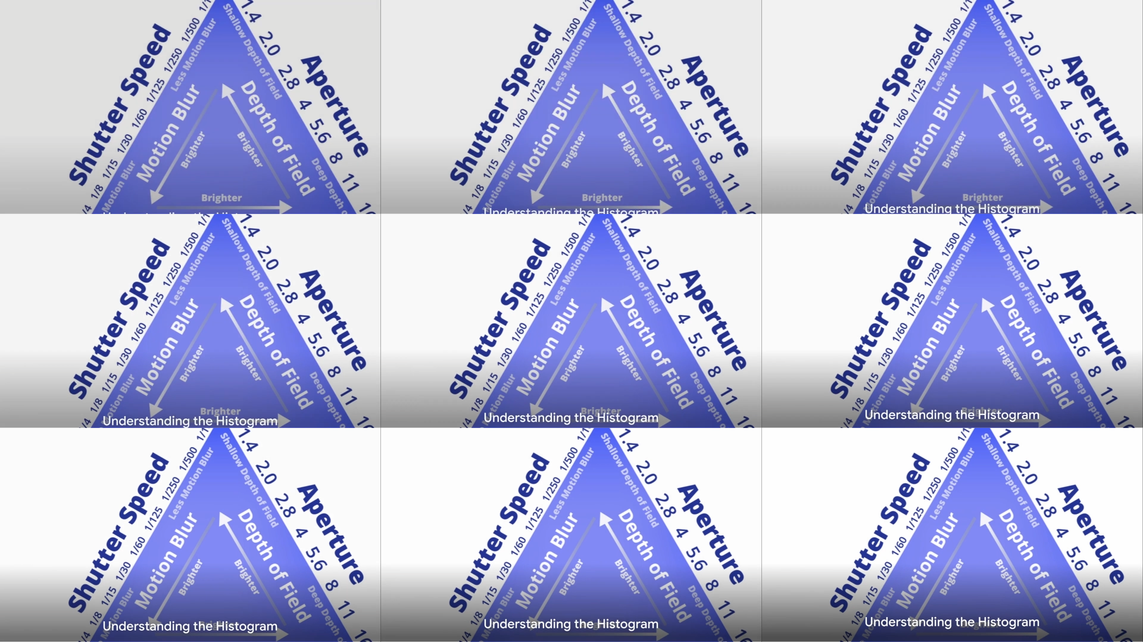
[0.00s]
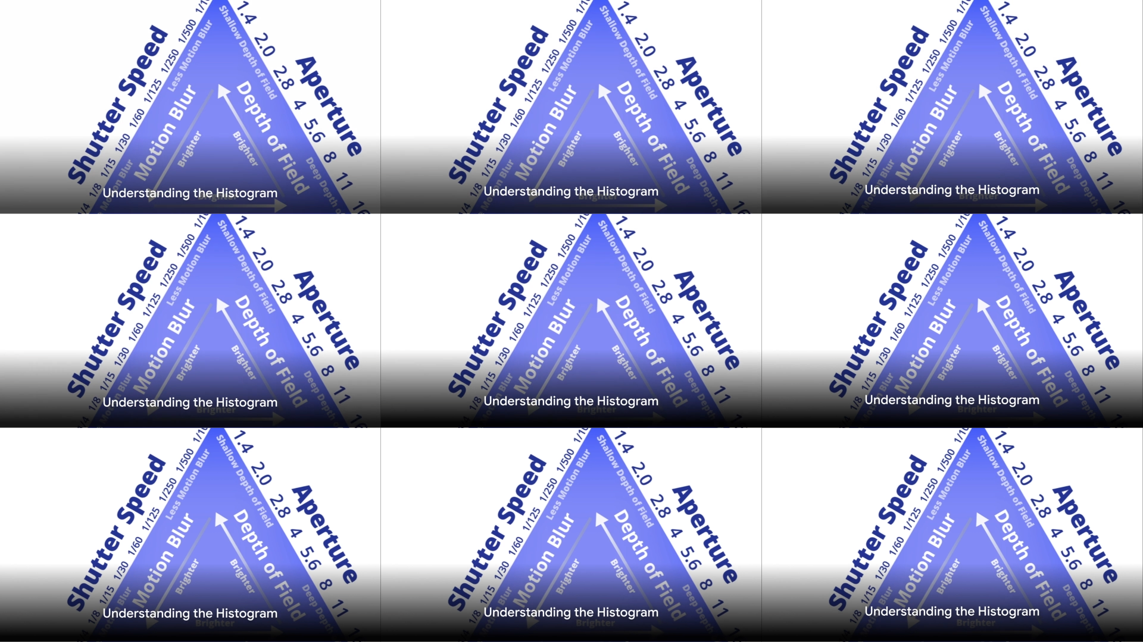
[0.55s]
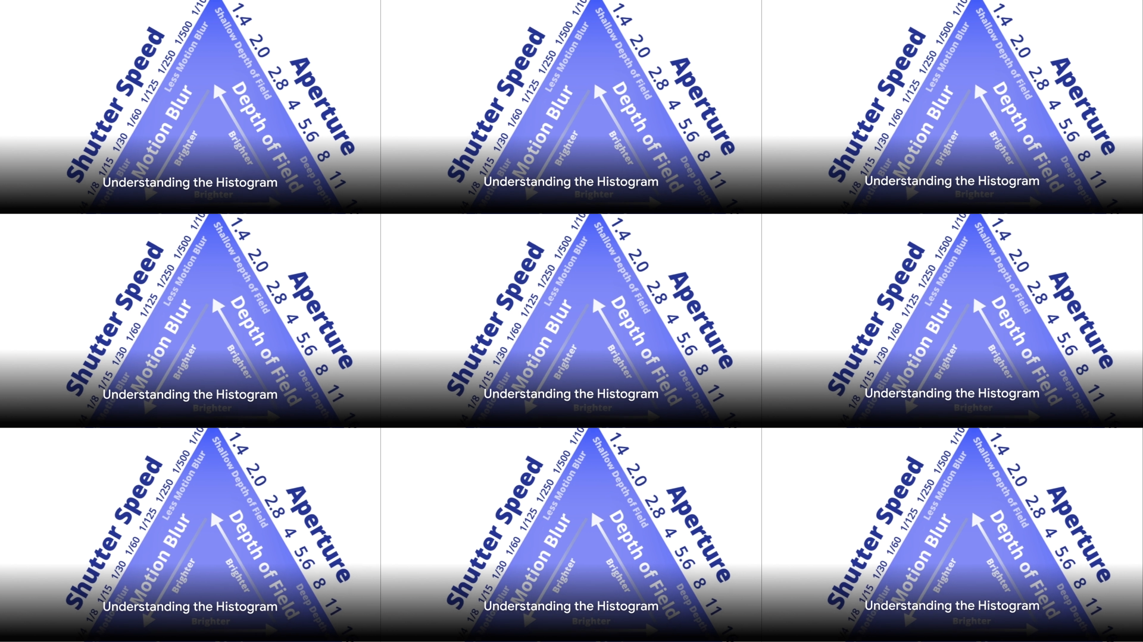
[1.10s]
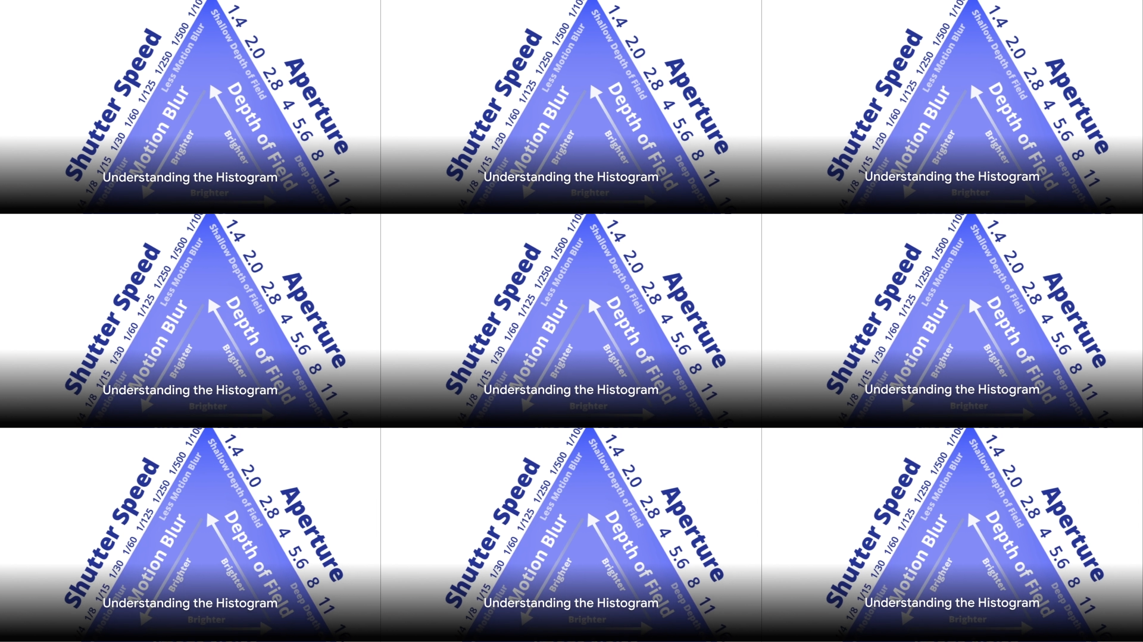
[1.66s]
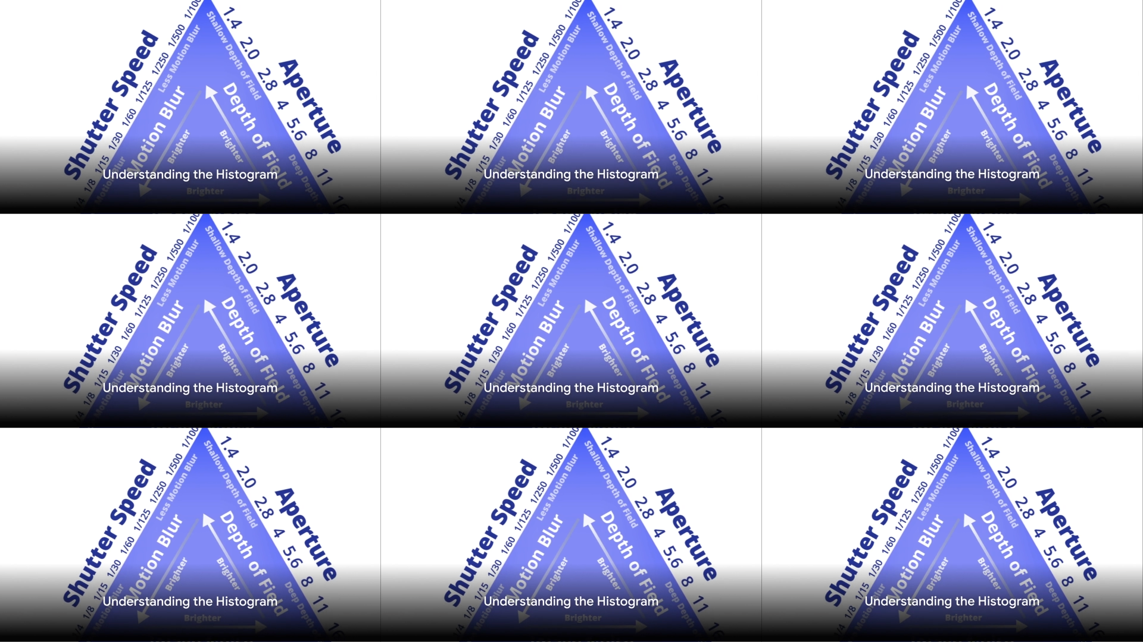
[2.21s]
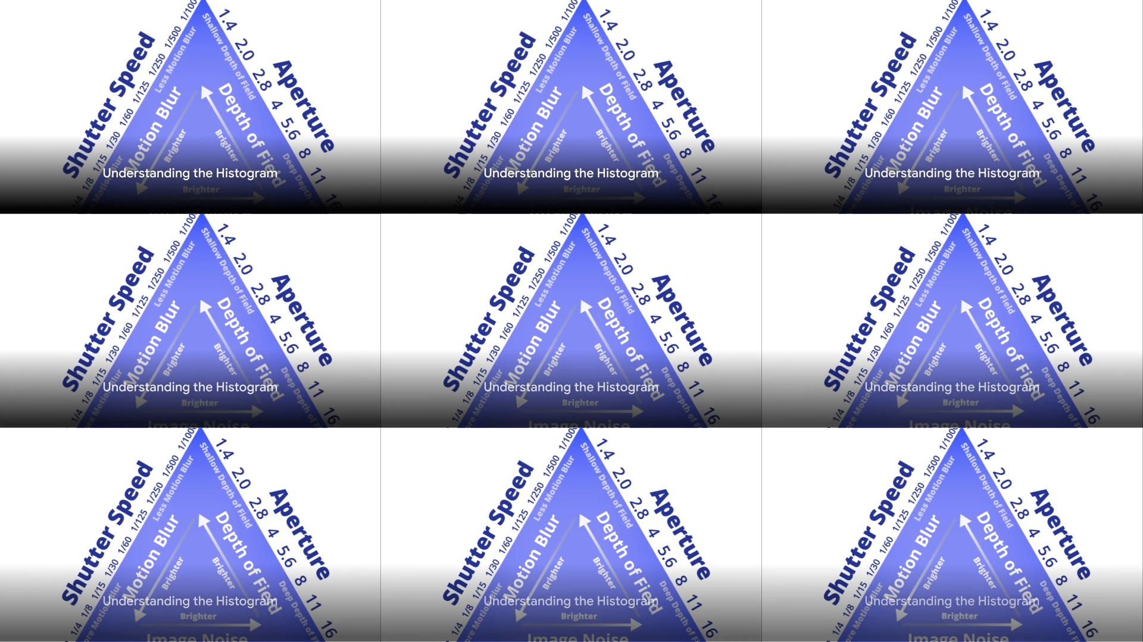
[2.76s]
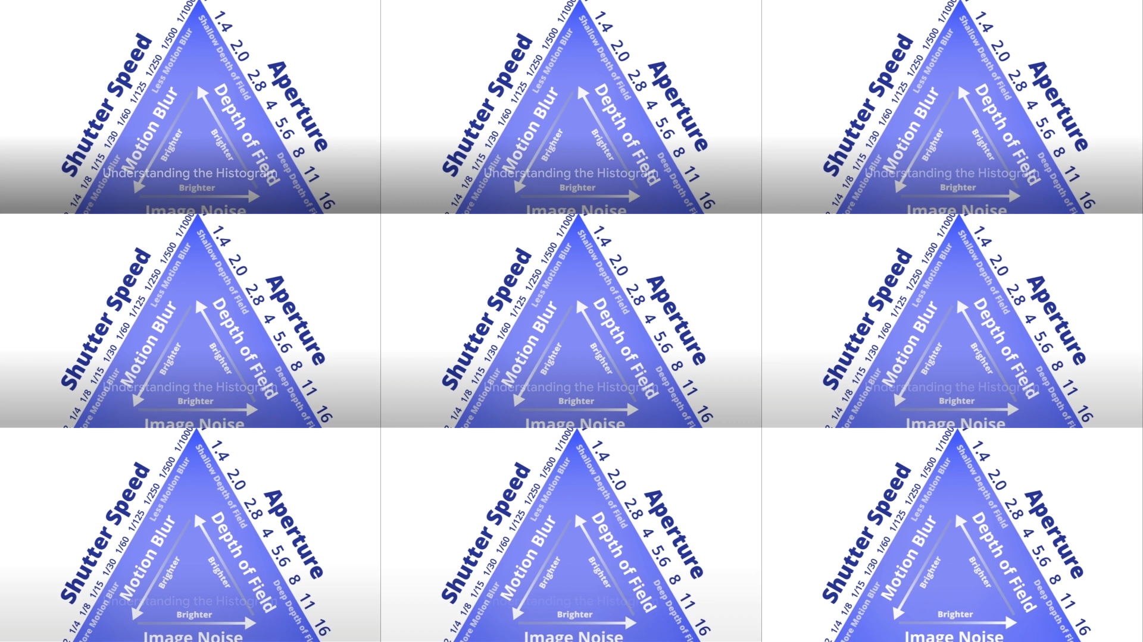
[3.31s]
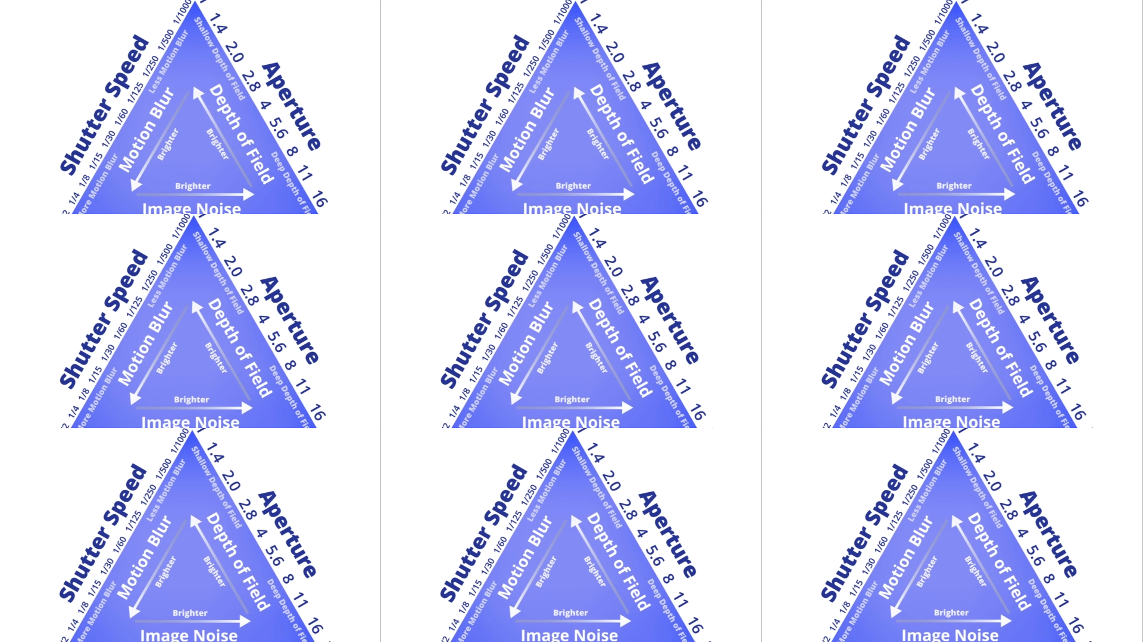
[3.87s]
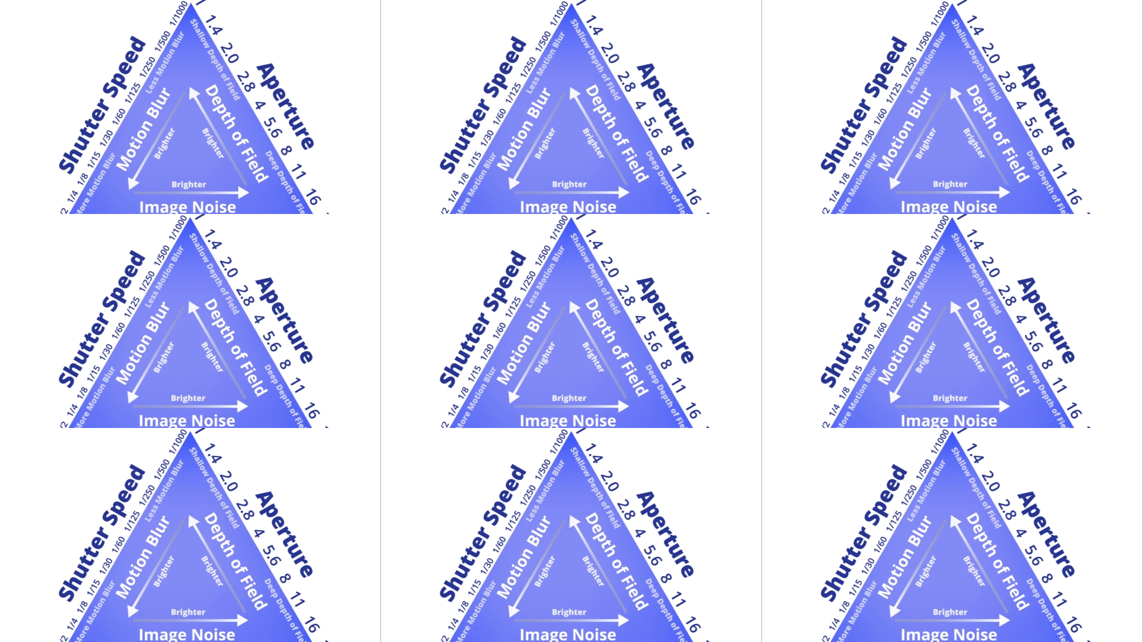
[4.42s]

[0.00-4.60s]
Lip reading: [unreadable: no face in view]